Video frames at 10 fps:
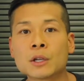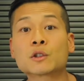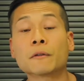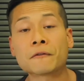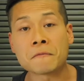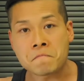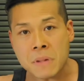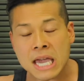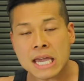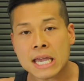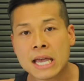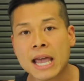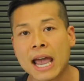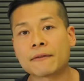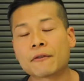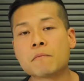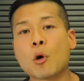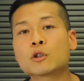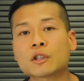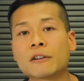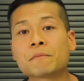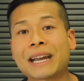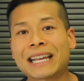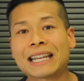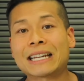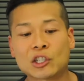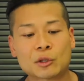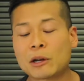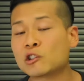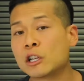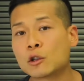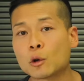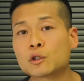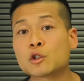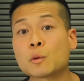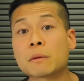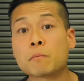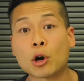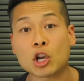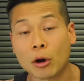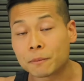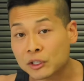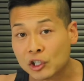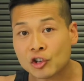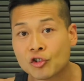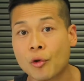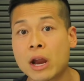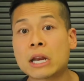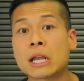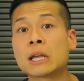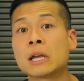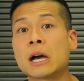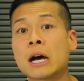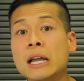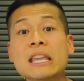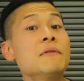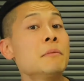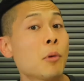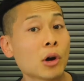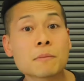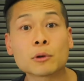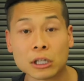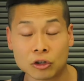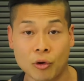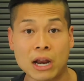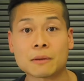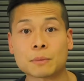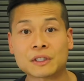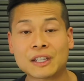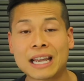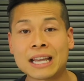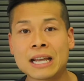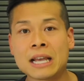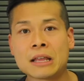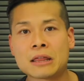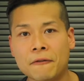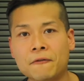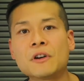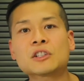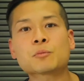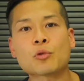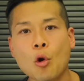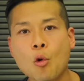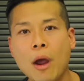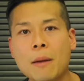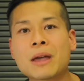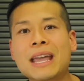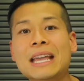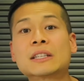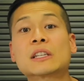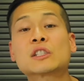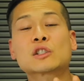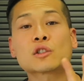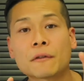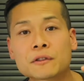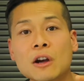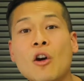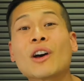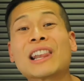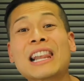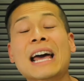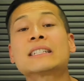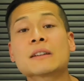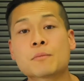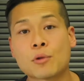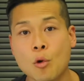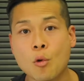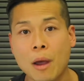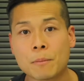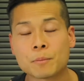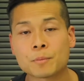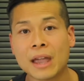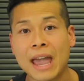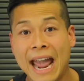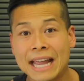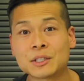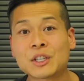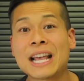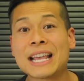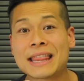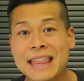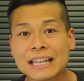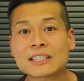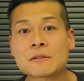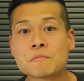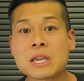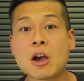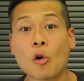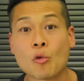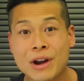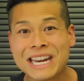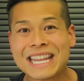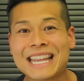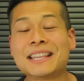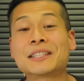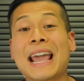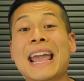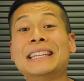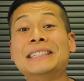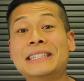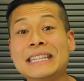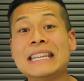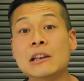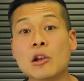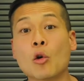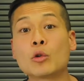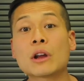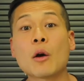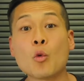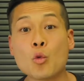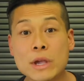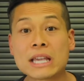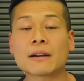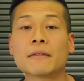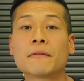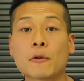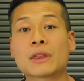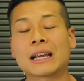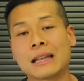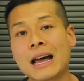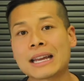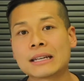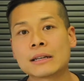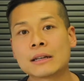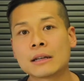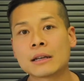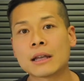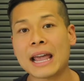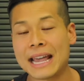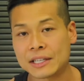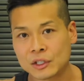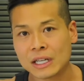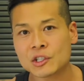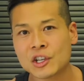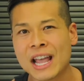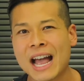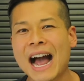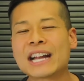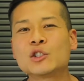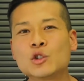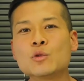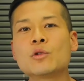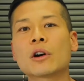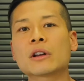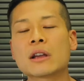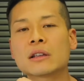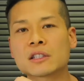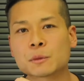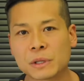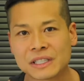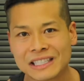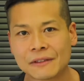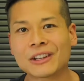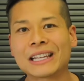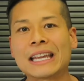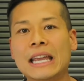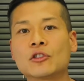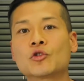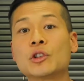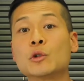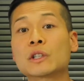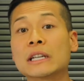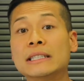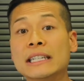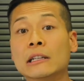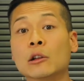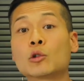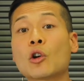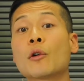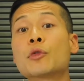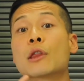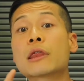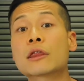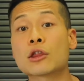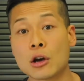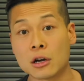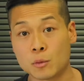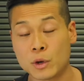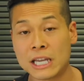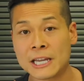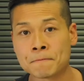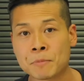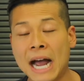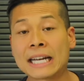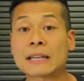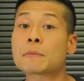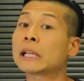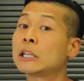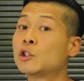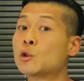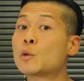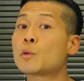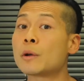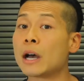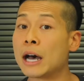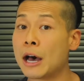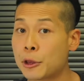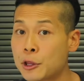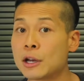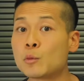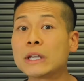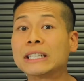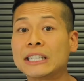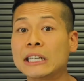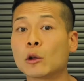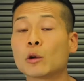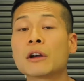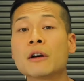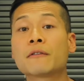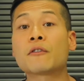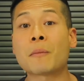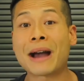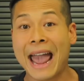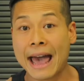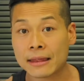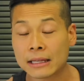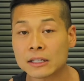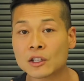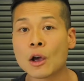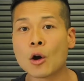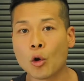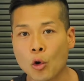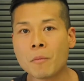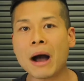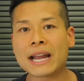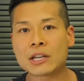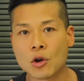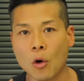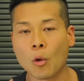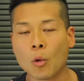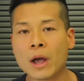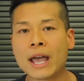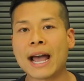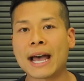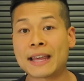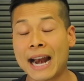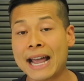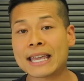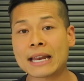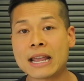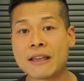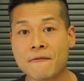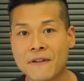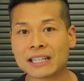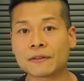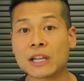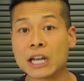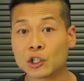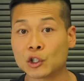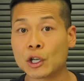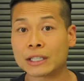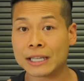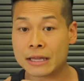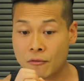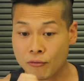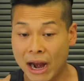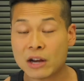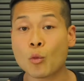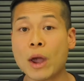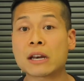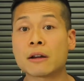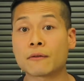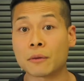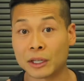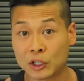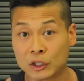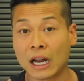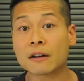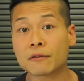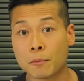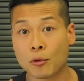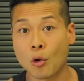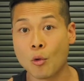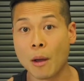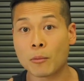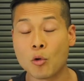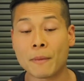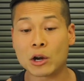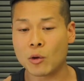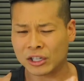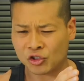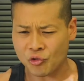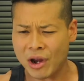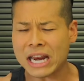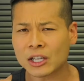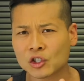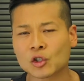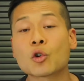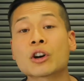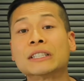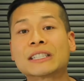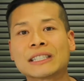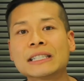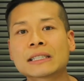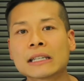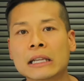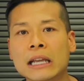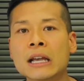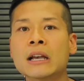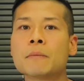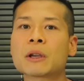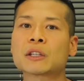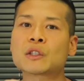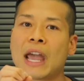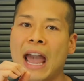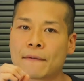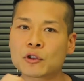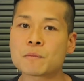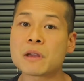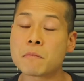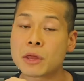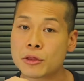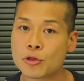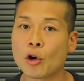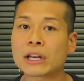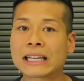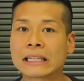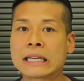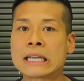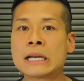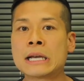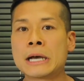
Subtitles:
So for me, and for most of my clients, especially those doing body composition training, even bodybuilding training per se, the first program is a softer or lighter program. Hence, that to me already is a deload week for the client. As such, I do not specifically introduce a deload on the third week. I typically do a third week deload for my athletes whom I know that I can effectively ascertain the right weight from the start of the program, whom I know are training so consistently because they have to be methodically